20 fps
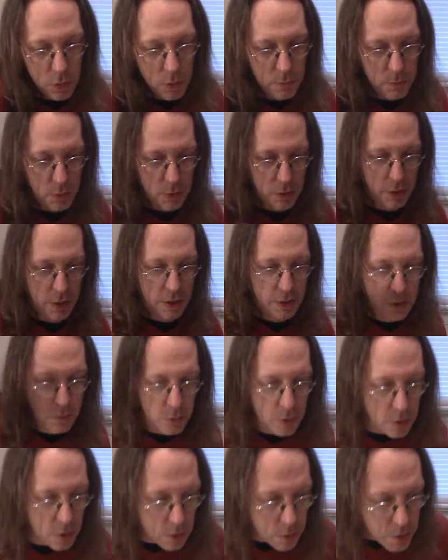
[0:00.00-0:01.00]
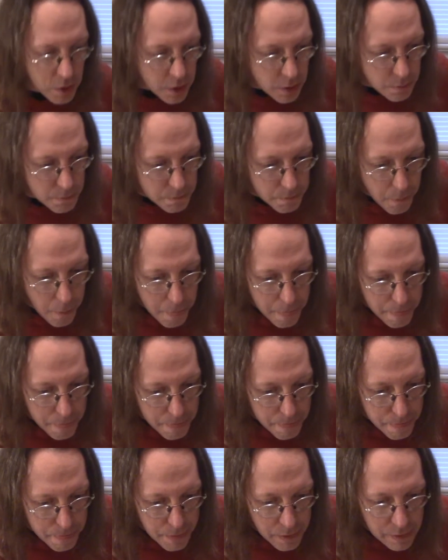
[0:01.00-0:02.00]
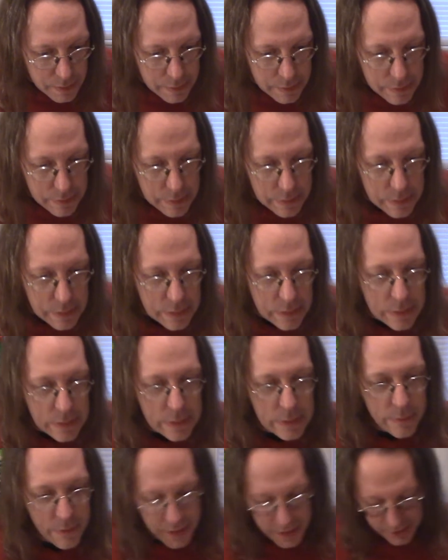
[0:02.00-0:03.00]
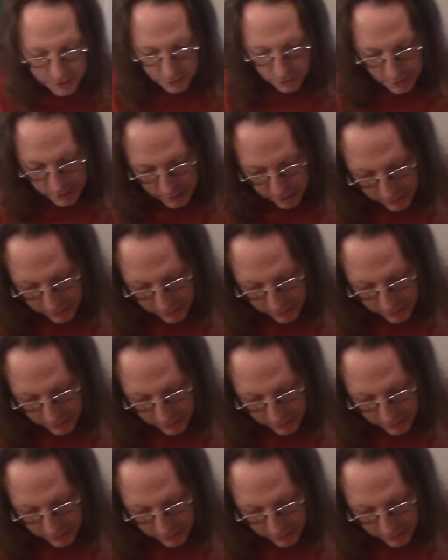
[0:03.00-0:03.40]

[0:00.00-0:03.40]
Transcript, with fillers: looking at the wrong one. And that's a ground out to